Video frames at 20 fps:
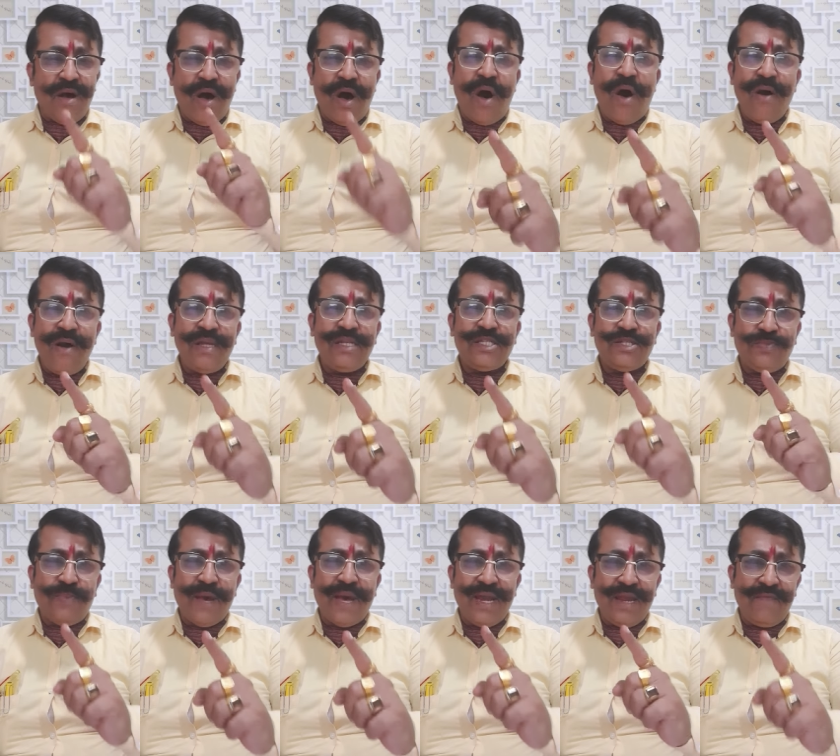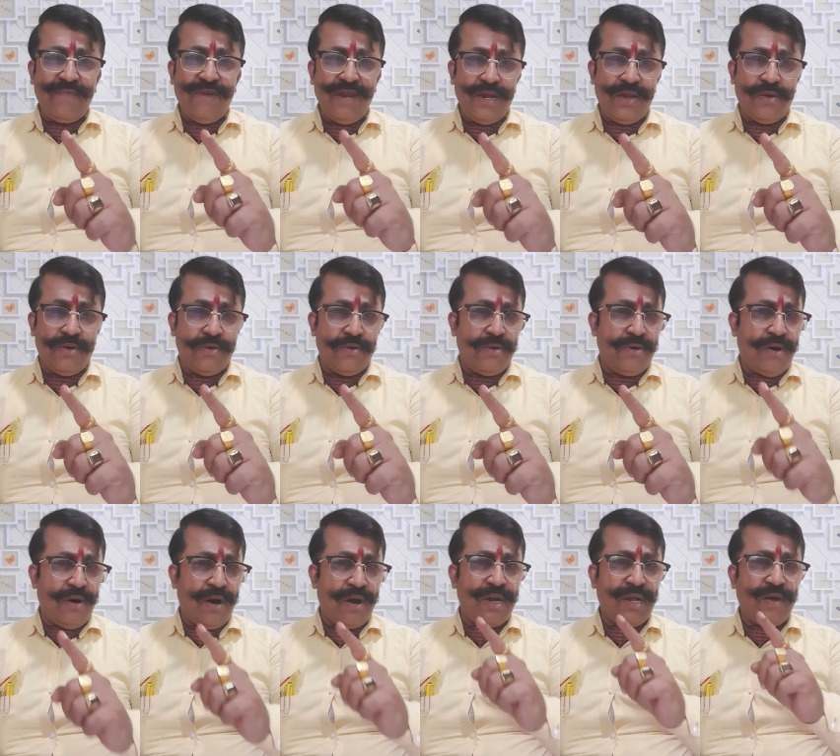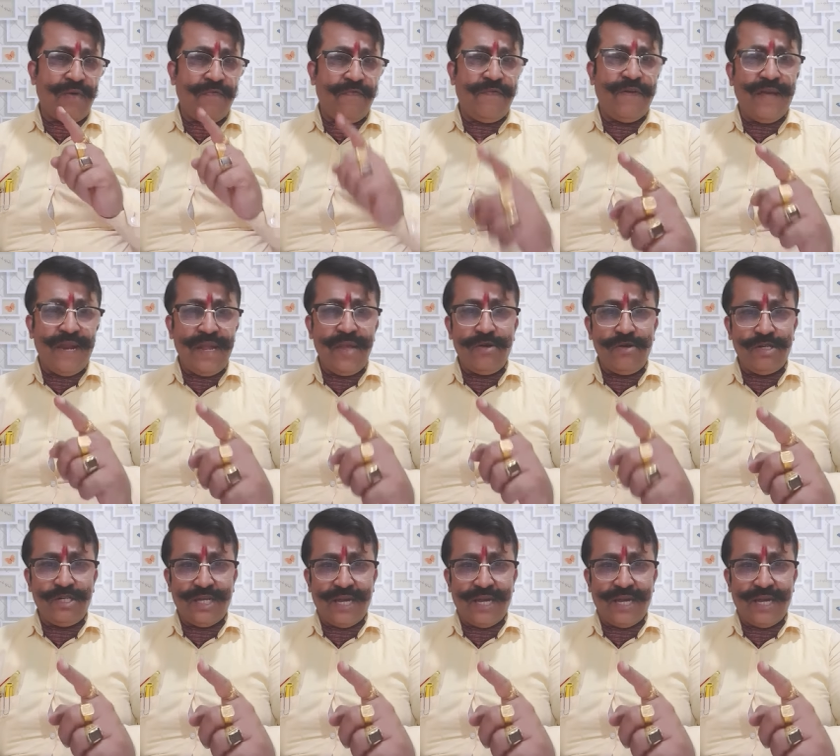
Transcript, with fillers: awe-inspiring video on your very own